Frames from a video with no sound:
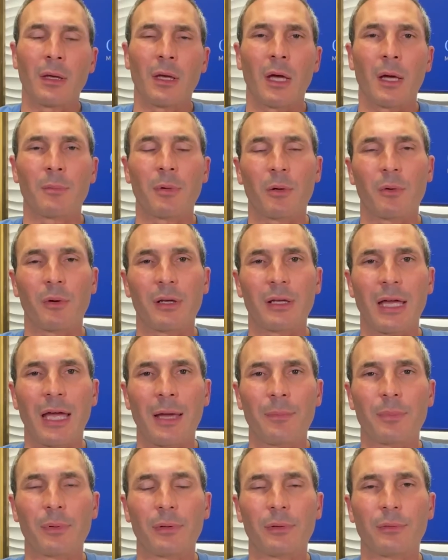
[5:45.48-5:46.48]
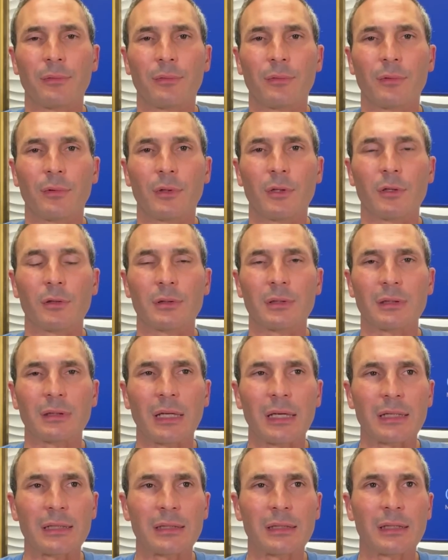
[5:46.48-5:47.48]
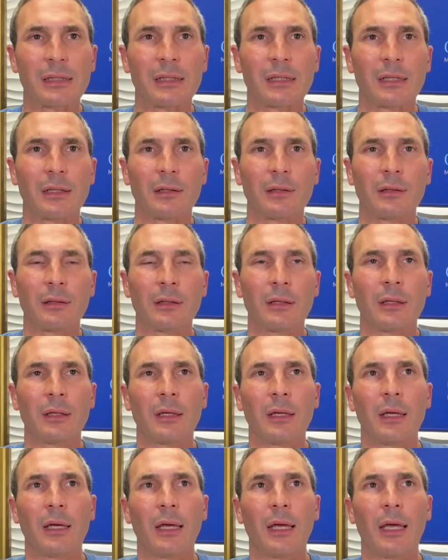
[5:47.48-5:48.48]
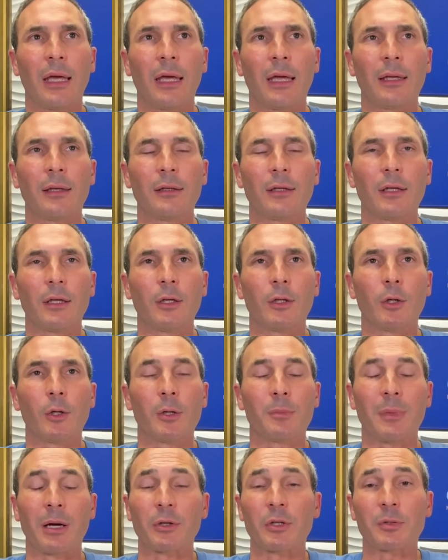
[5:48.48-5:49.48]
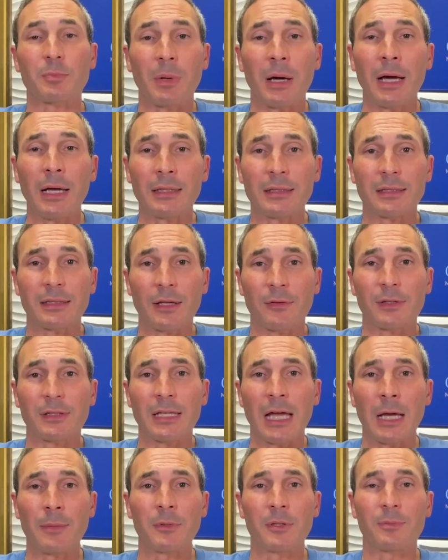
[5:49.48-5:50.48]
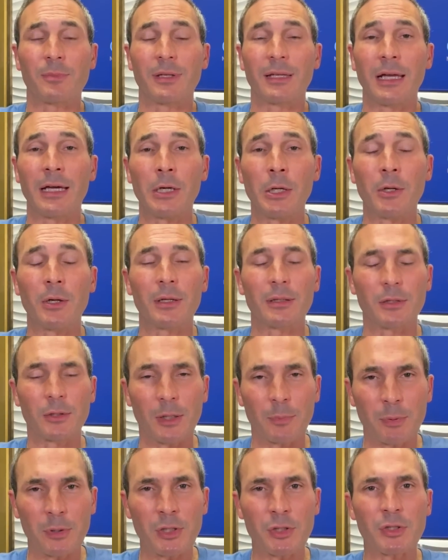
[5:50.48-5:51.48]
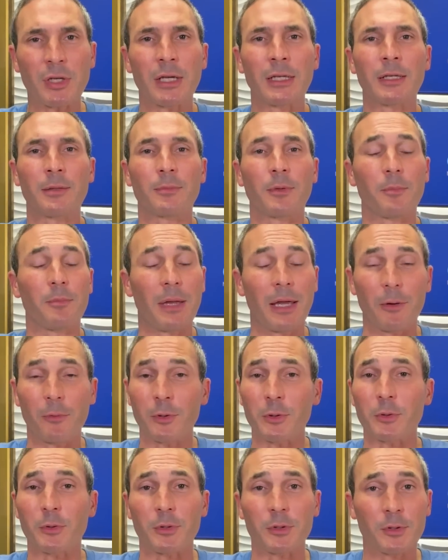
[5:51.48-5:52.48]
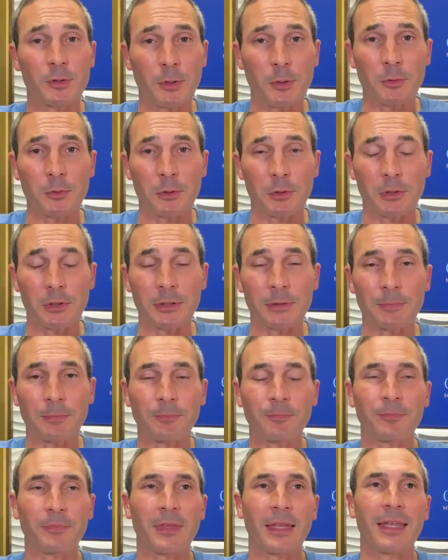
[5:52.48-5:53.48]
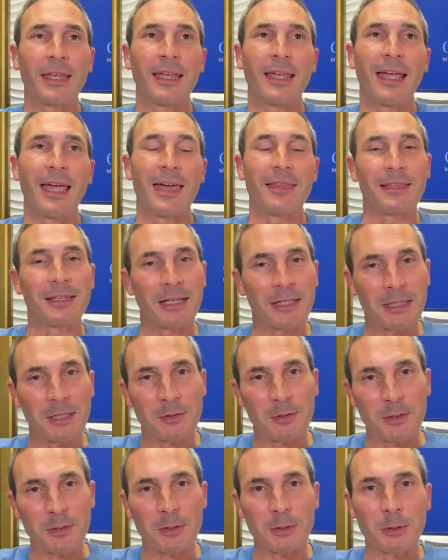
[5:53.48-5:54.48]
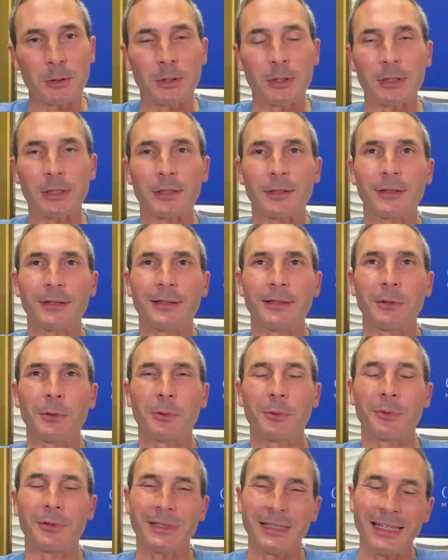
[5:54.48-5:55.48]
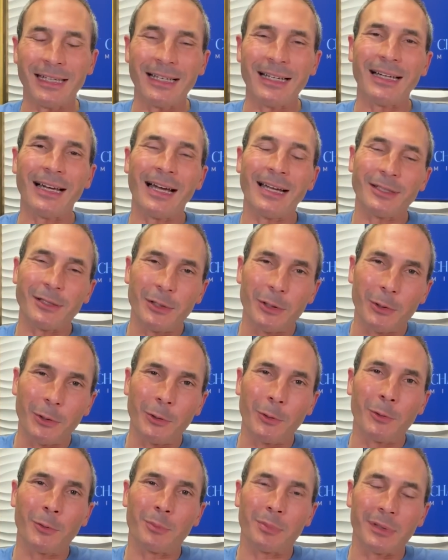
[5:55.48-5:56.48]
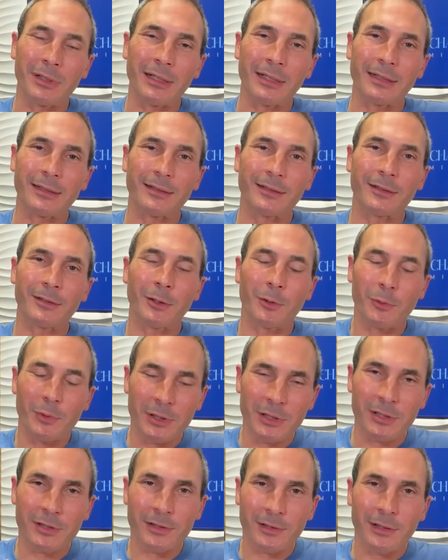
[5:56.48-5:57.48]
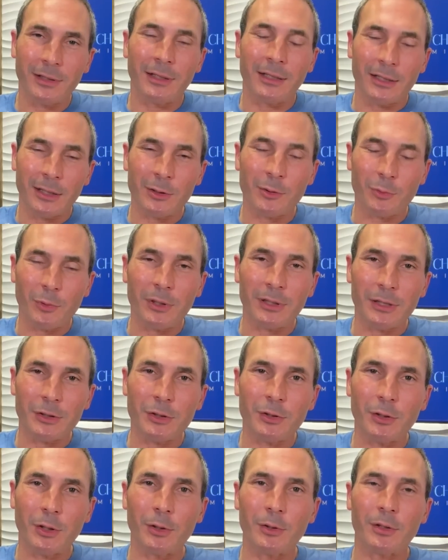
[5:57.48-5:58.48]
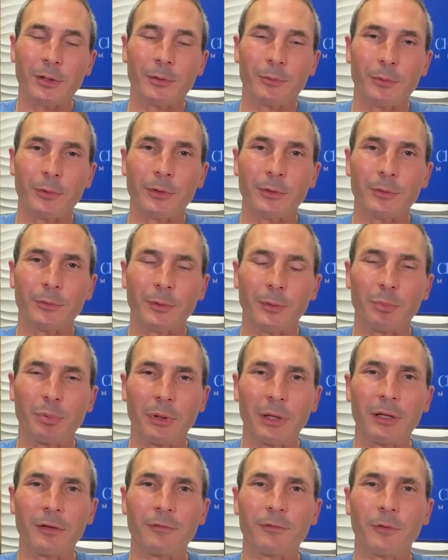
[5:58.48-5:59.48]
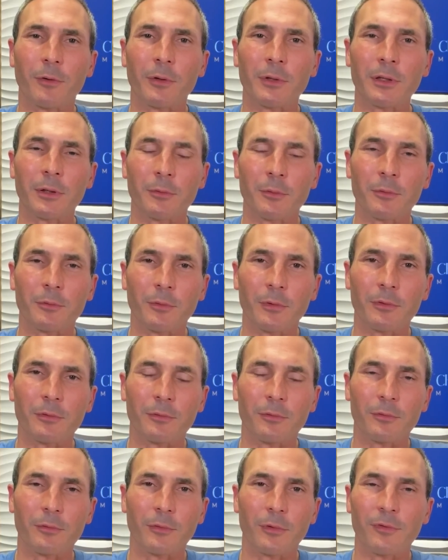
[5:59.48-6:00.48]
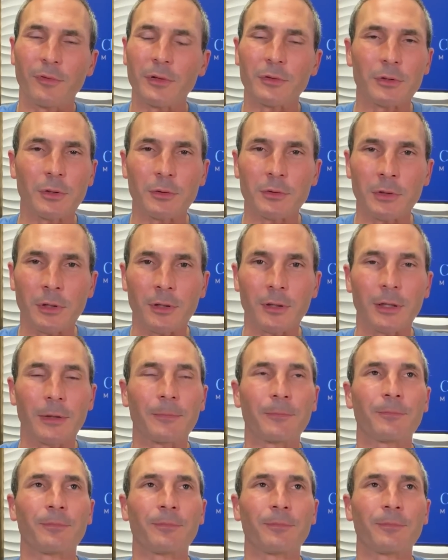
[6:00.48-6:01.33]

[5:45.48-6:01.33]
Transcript: about what happened, you know, to Lacy and and you know, and my response every time has been, "Oh, you know, I appreciate it, but man, we're doing so good." And then I get this look, "Well, yeah, I know, but you know, we just I just want to let you know that we're we're praying for you and we, feel so sorry."